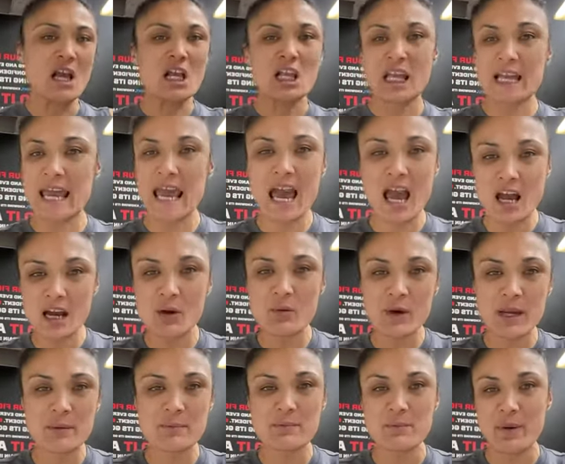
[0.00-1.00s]
Like, how can
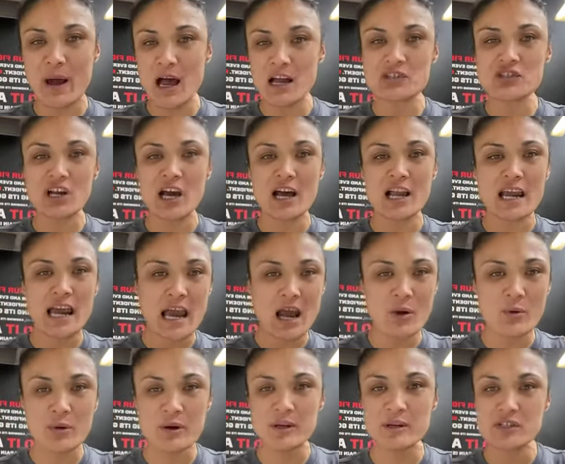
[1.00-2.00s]
we punch harder?
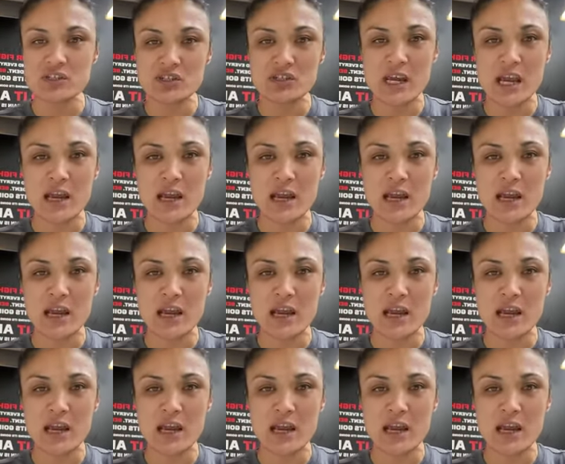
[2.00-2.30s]
How can